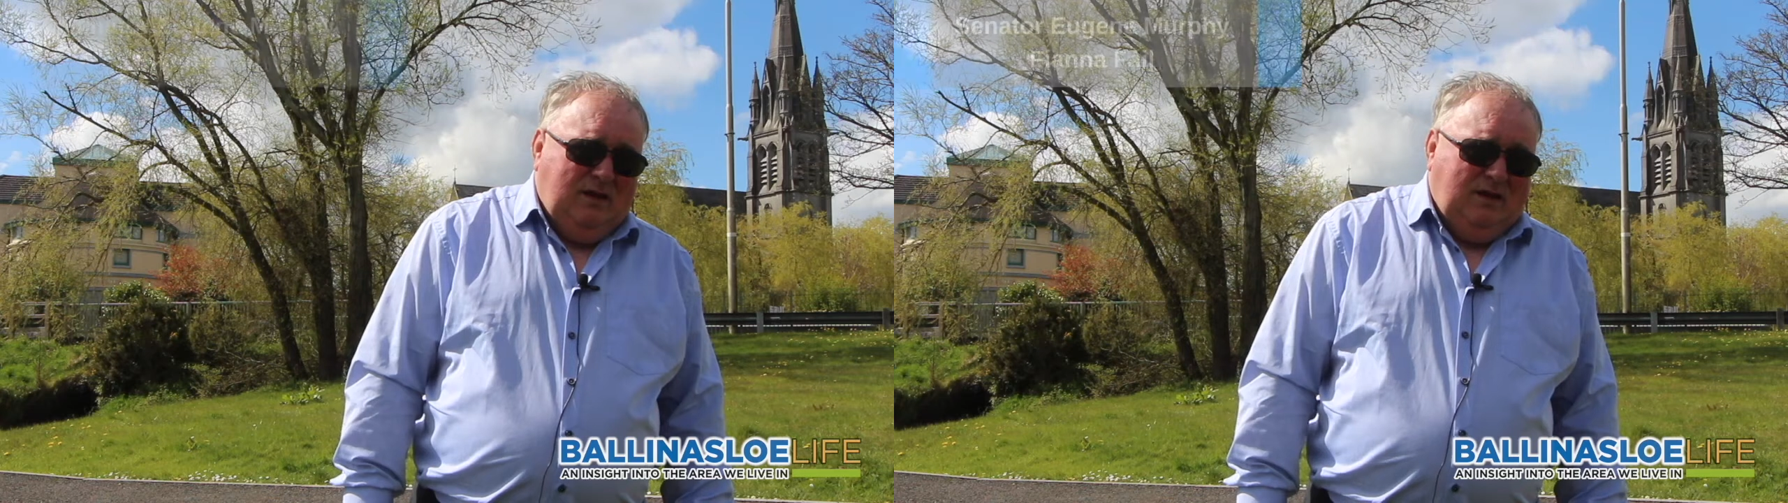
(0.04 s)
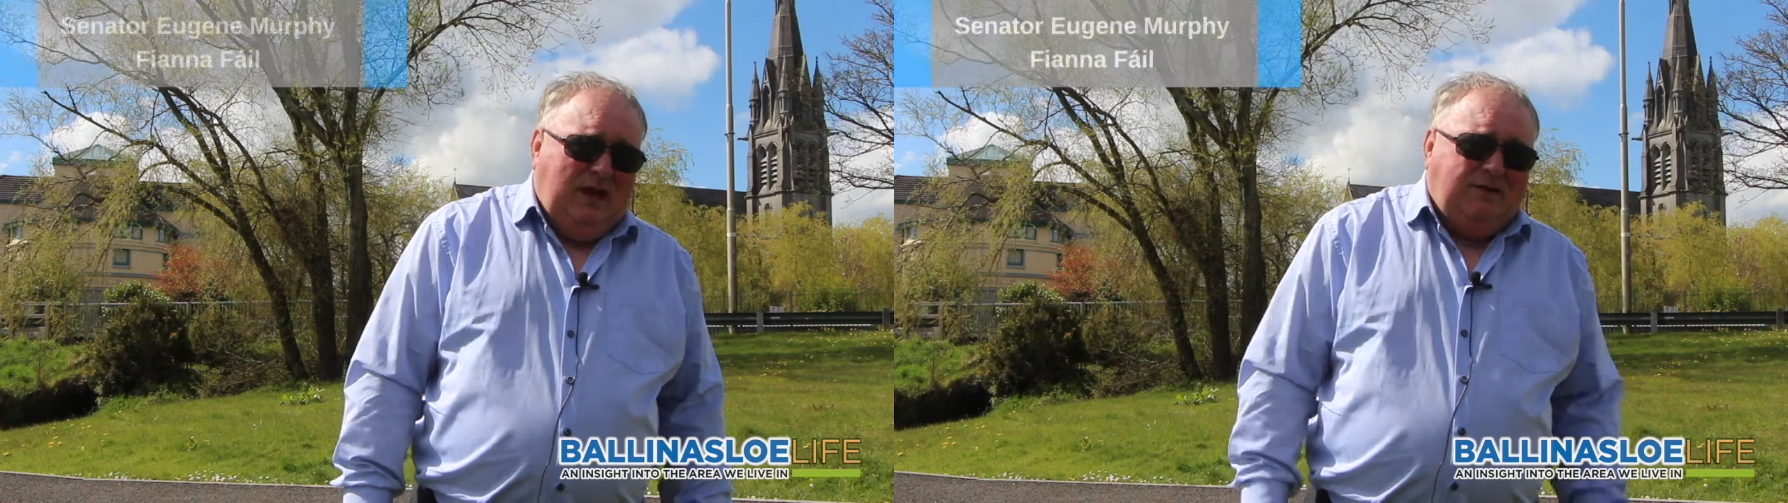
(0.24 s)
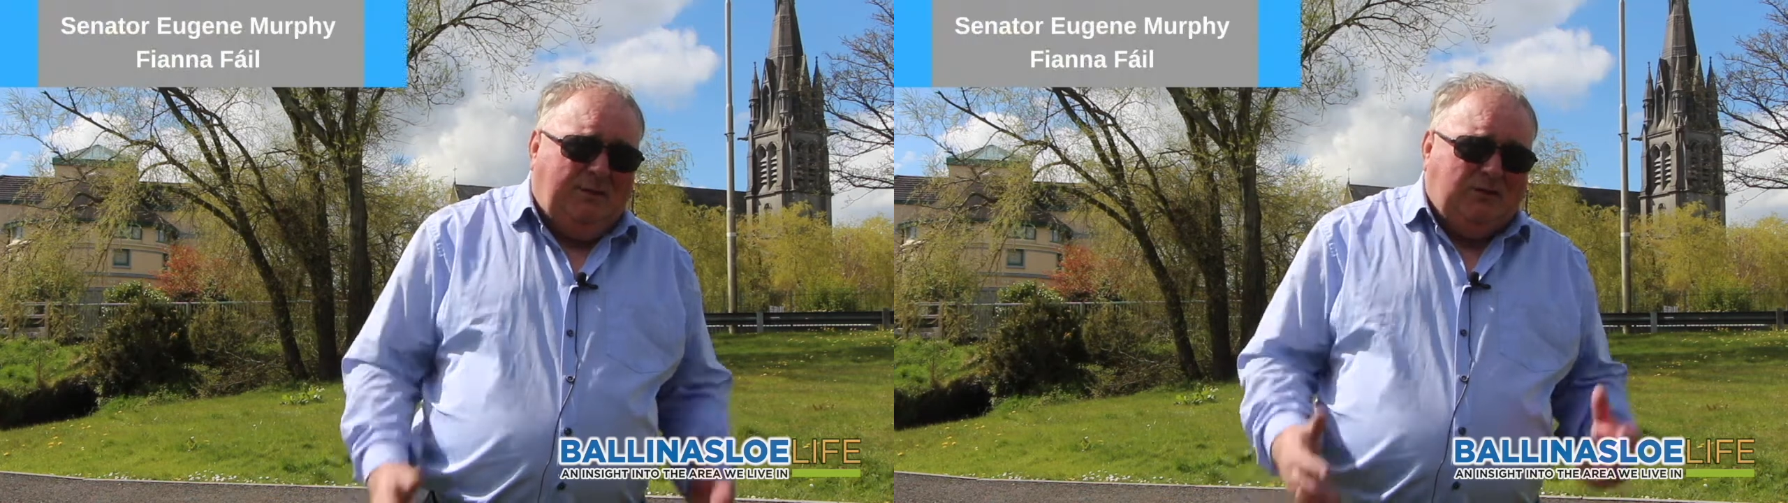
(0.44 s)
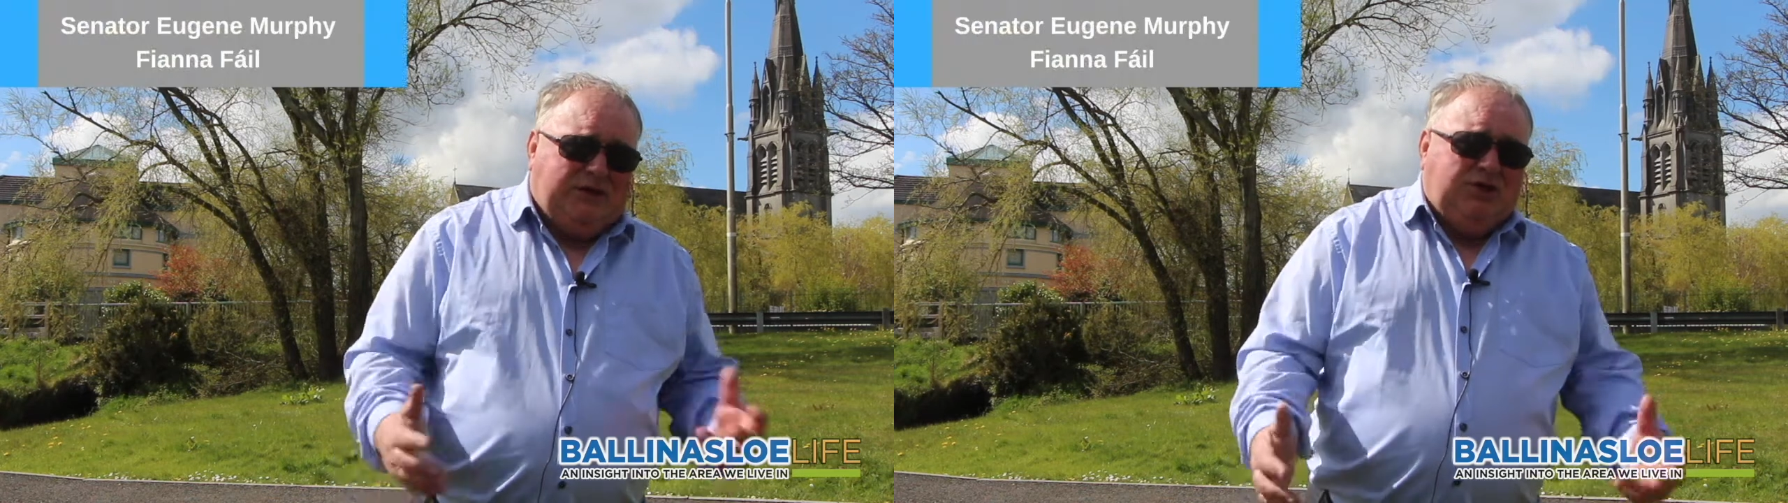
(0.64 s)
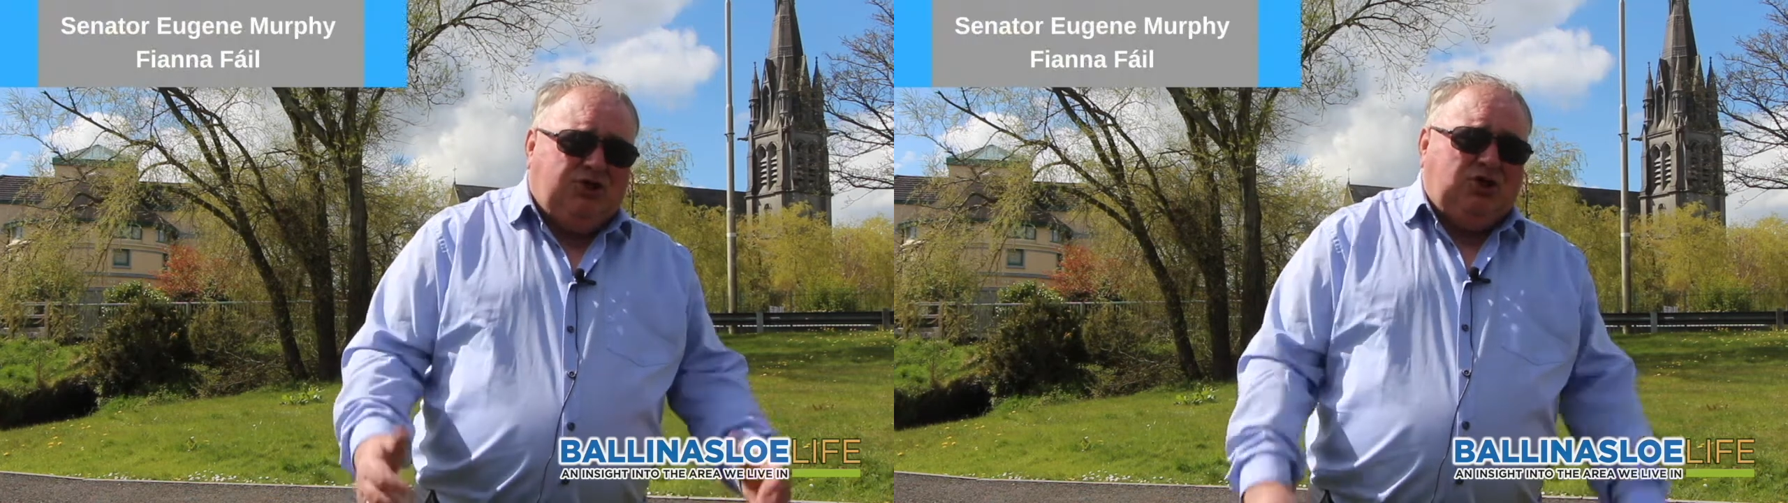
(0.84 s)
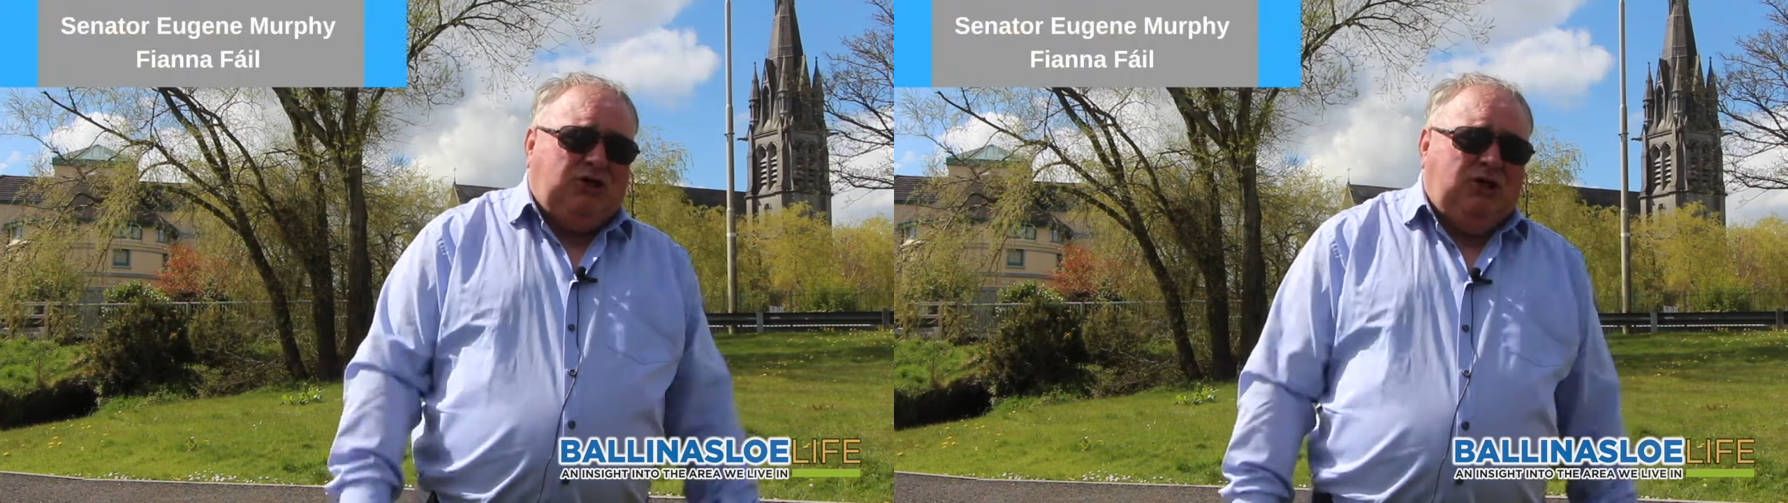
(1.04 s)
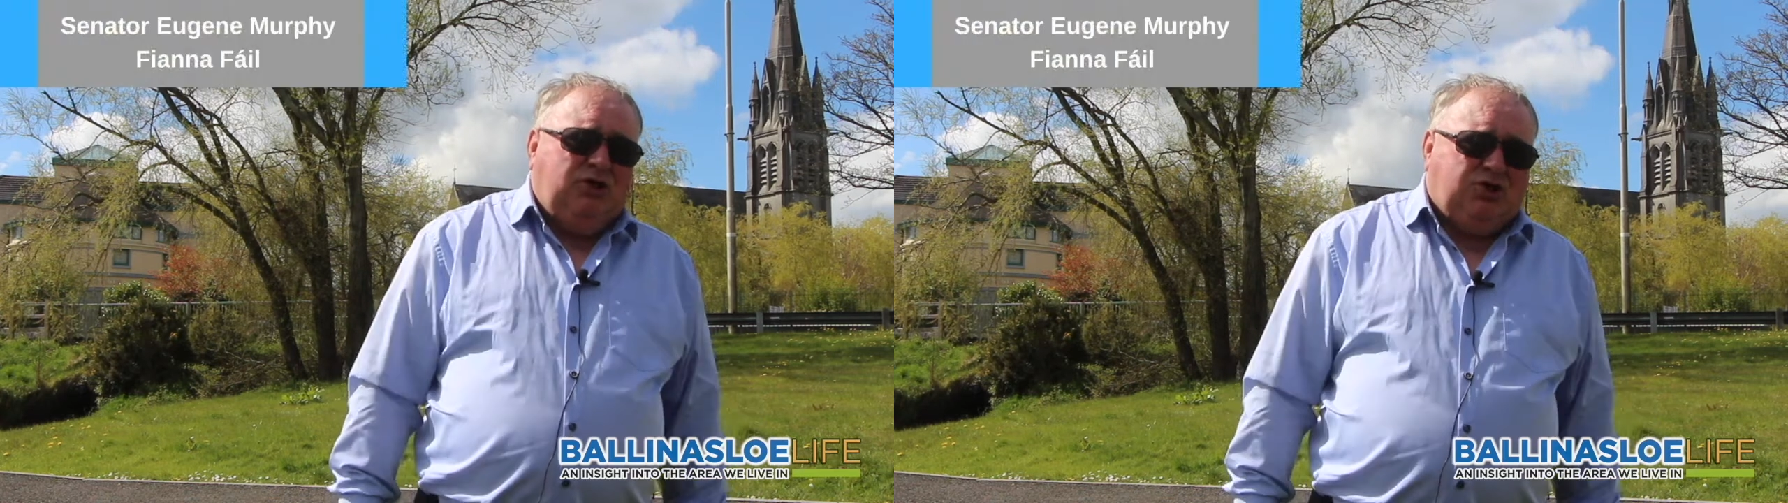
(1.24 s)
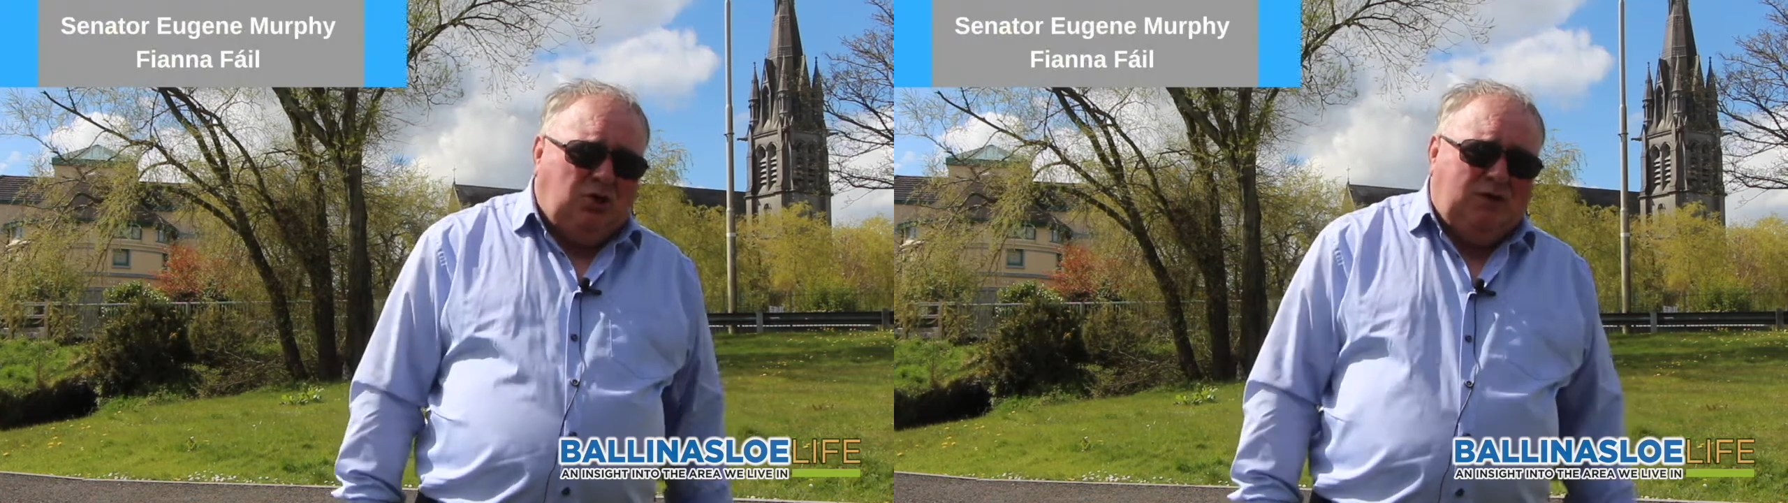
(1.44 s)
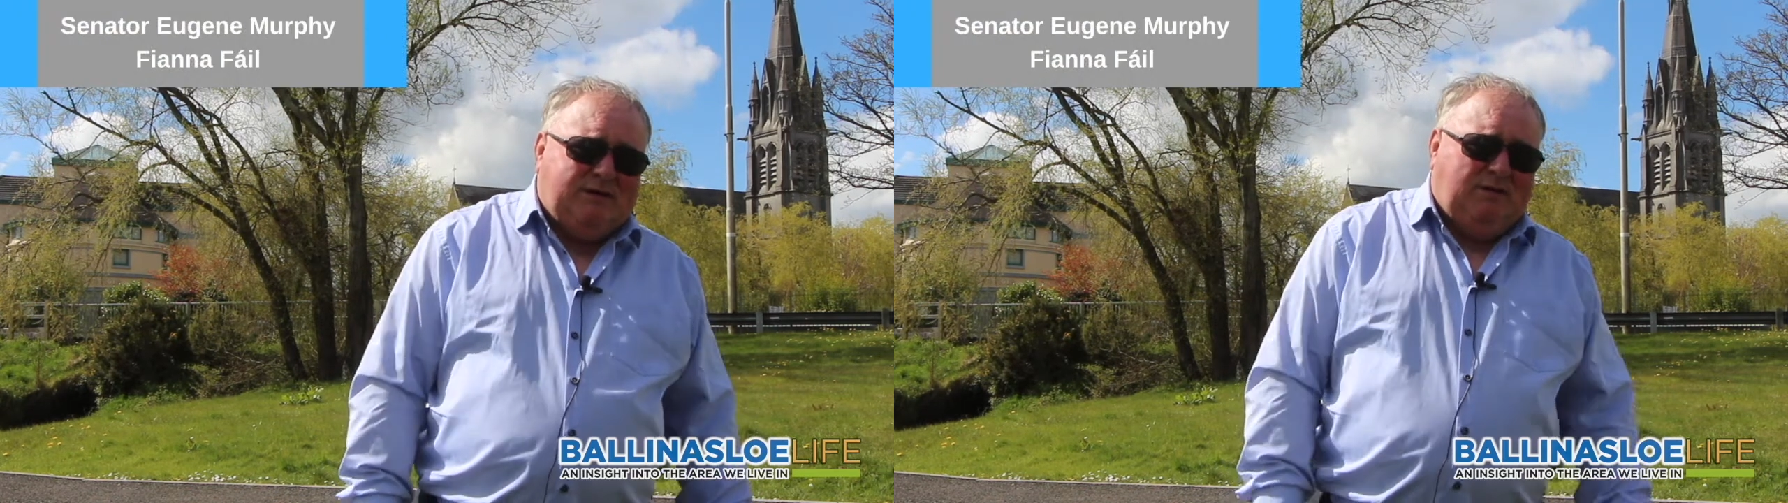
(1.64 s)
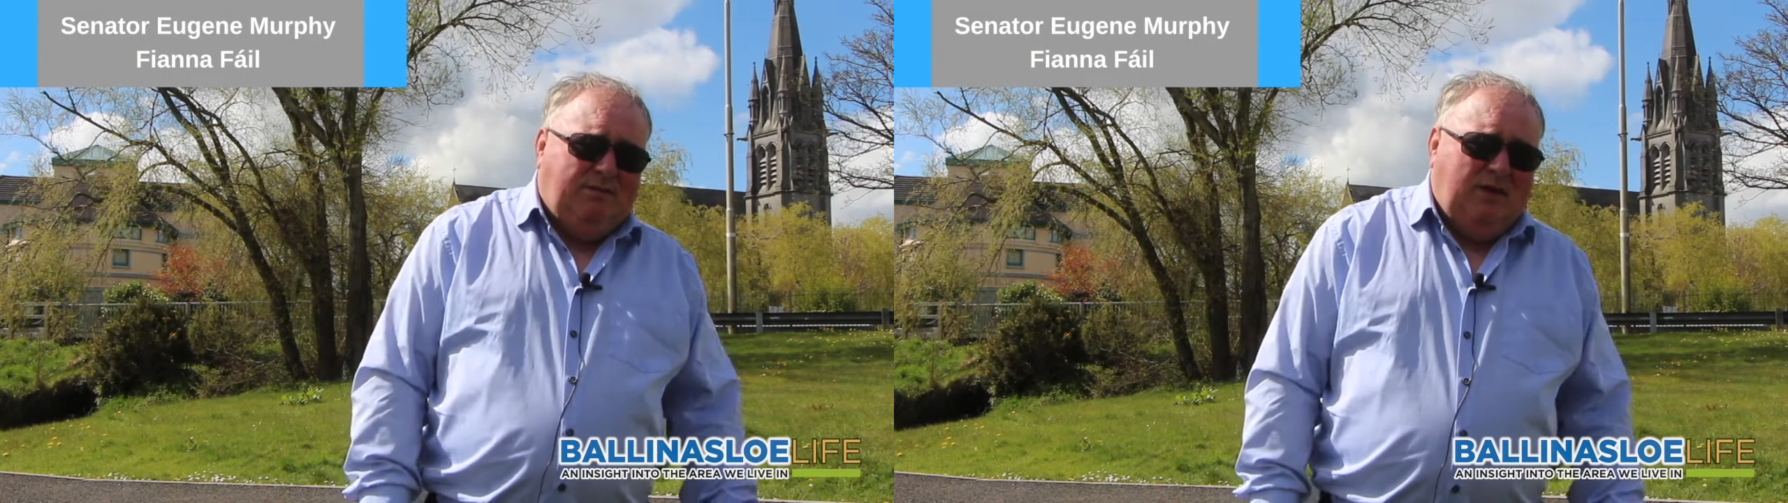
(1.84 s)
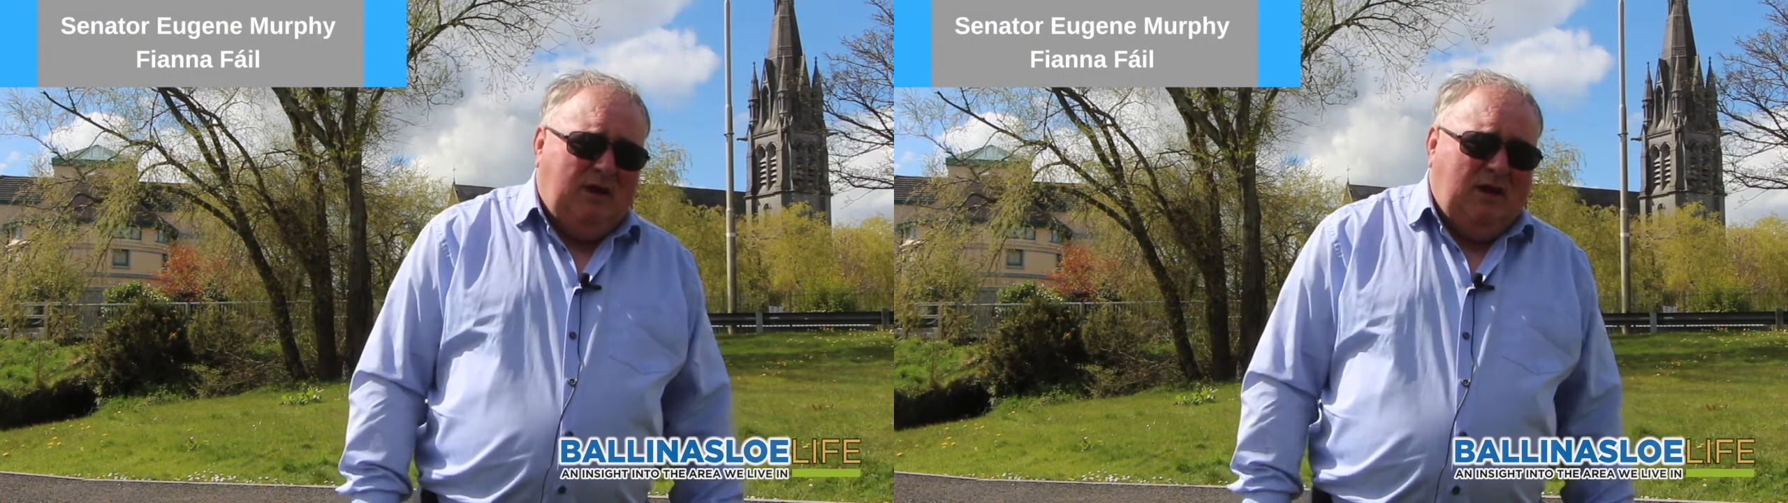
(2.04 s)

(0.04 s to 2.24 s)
Now, the potential tourism